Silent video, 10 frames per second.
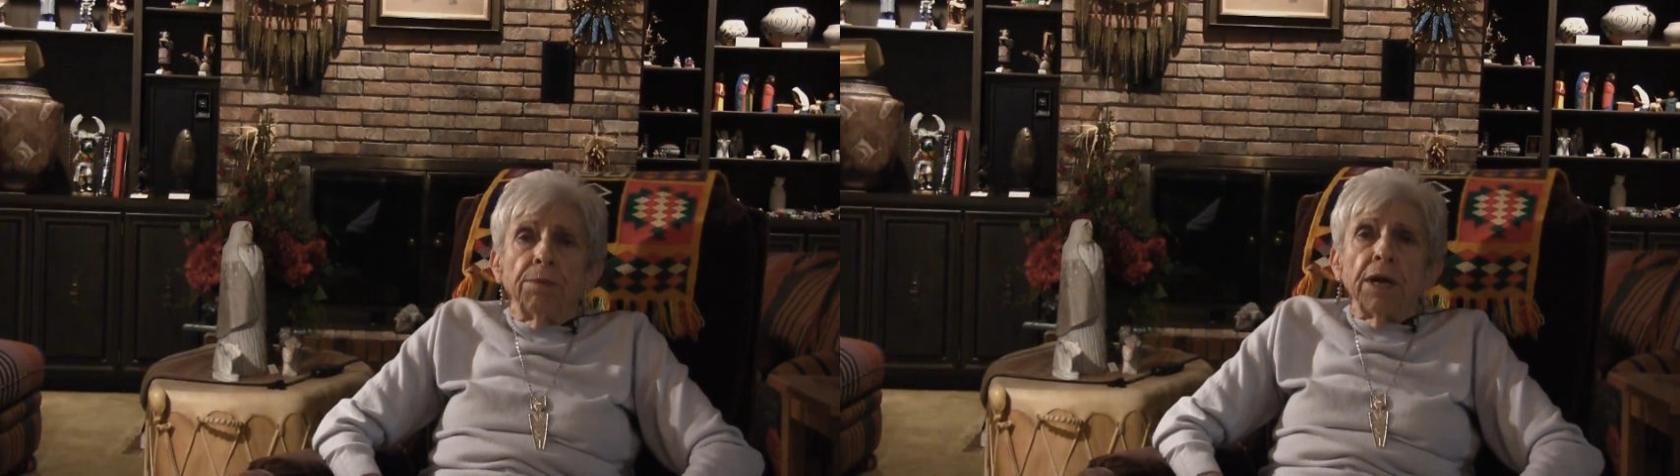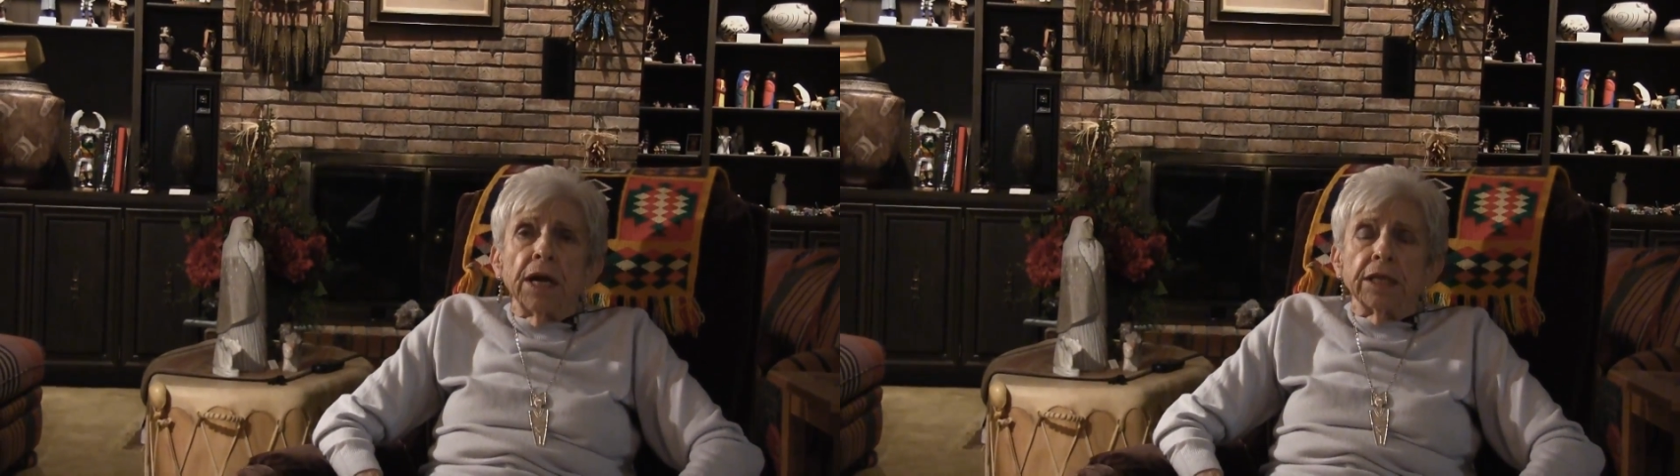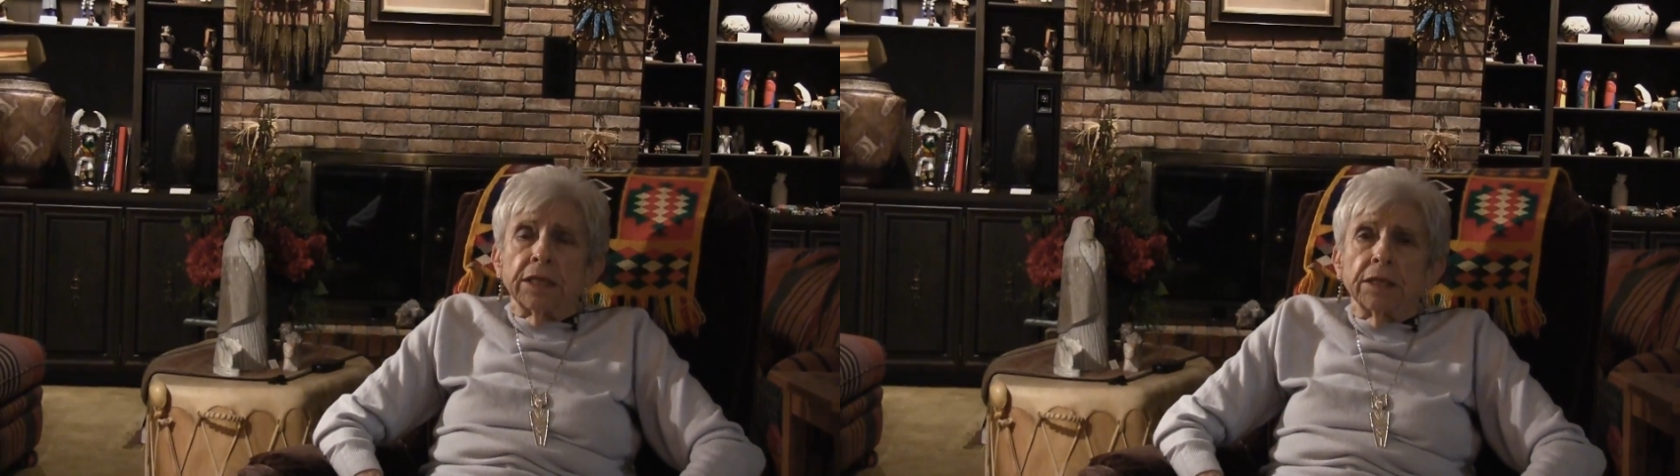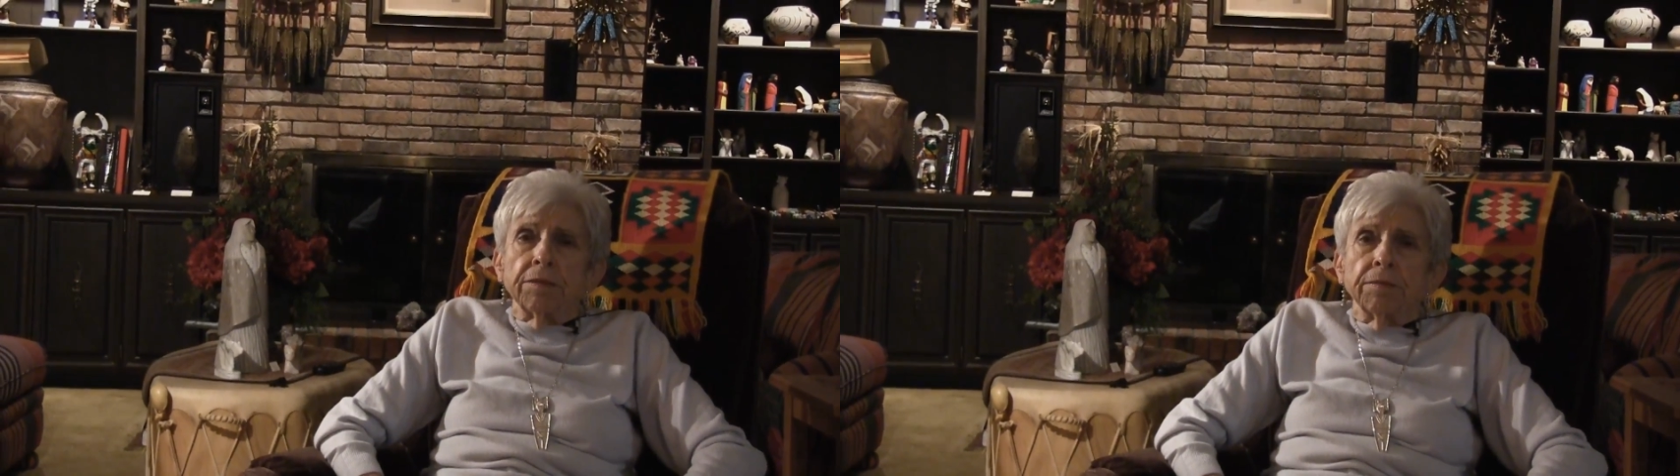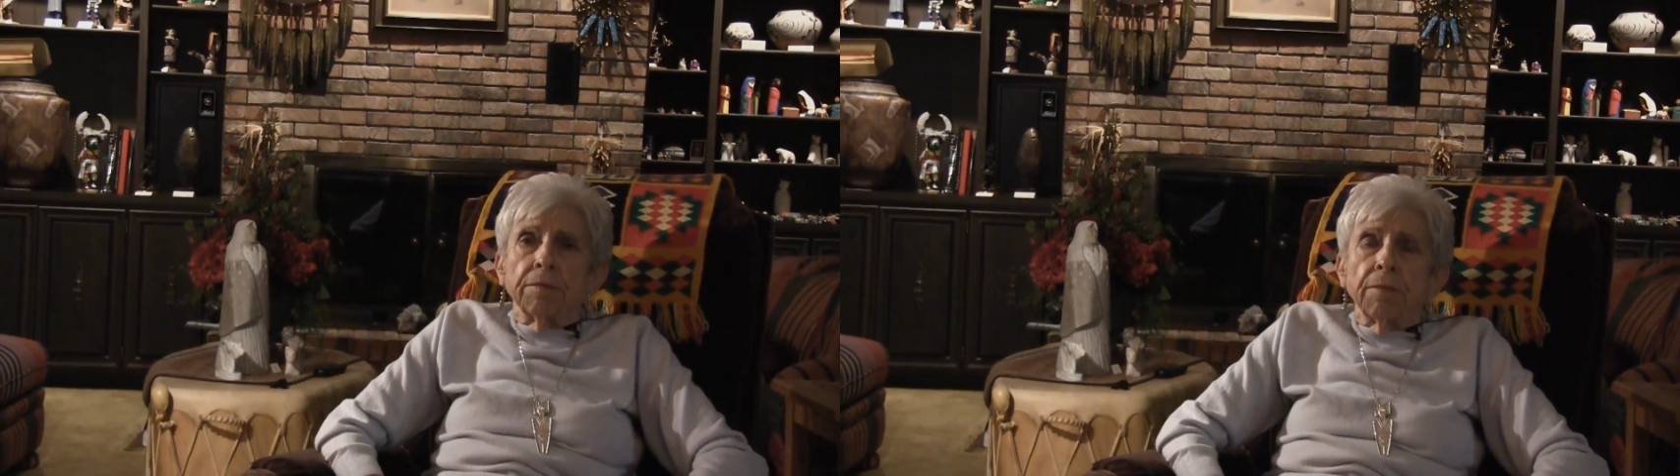But
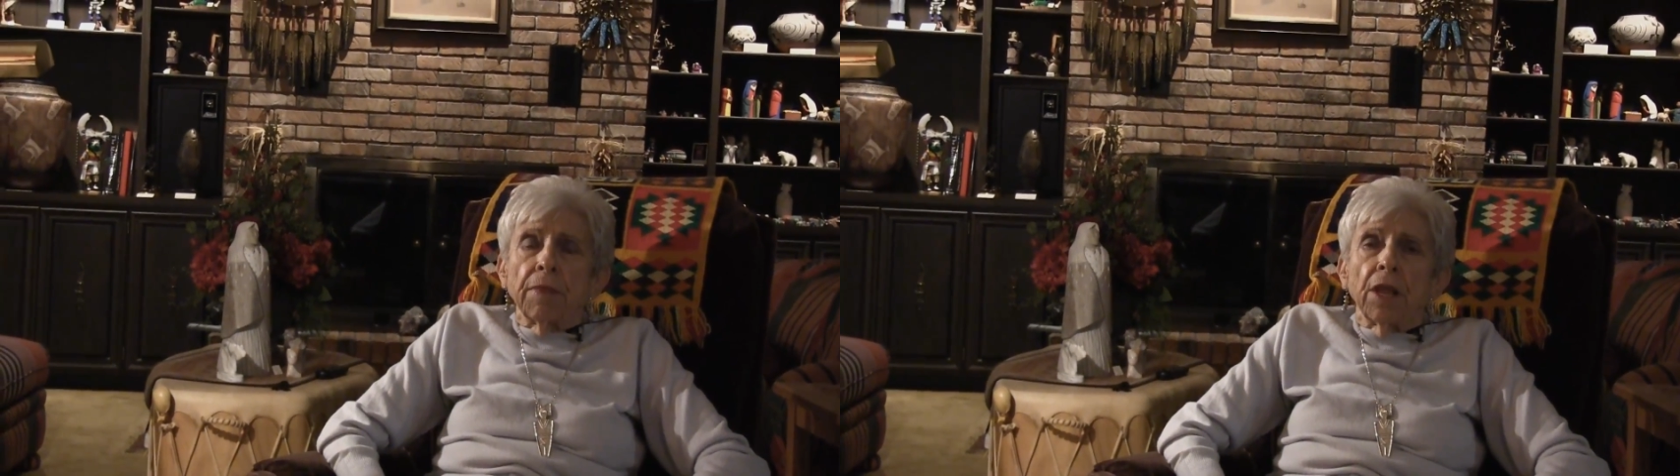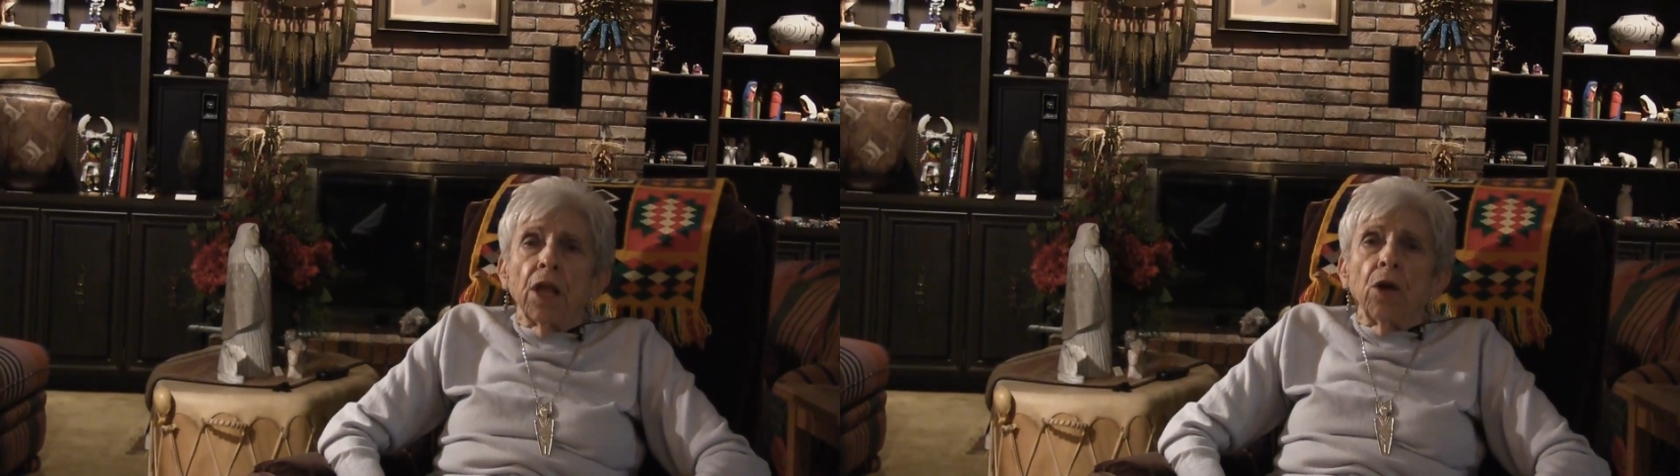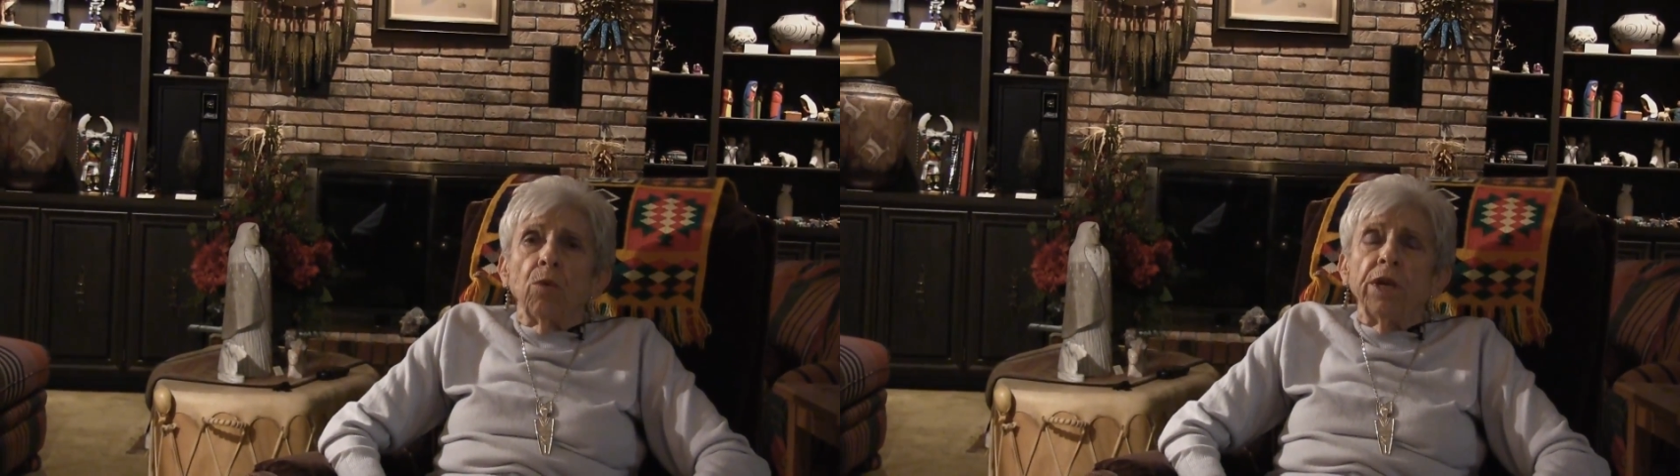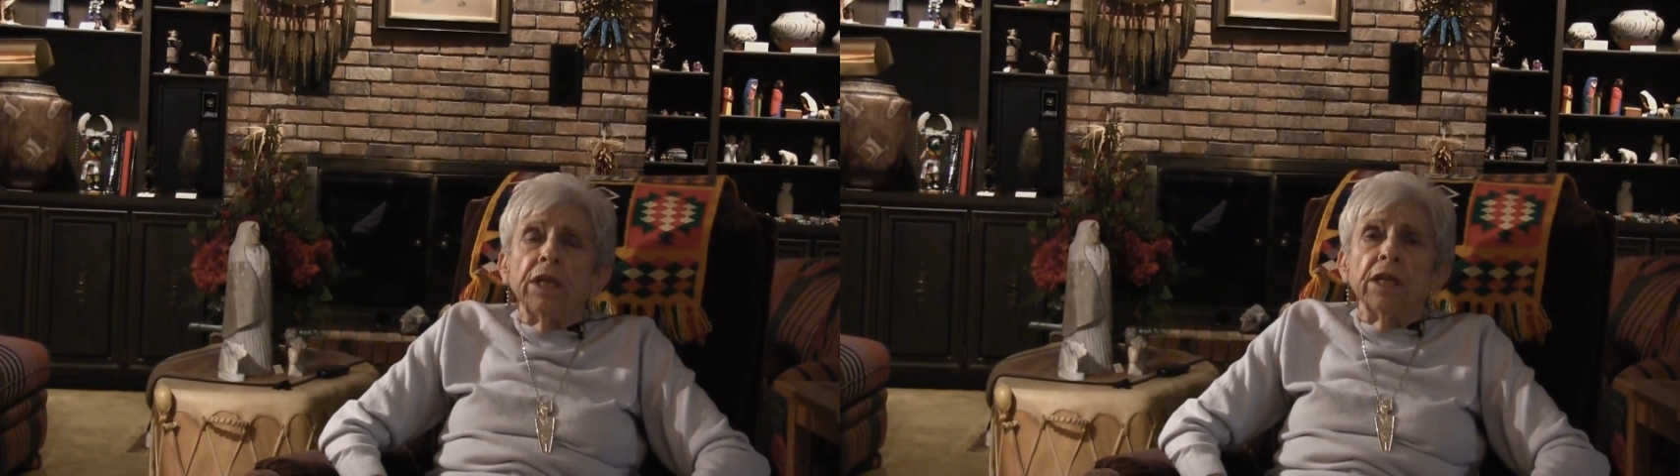we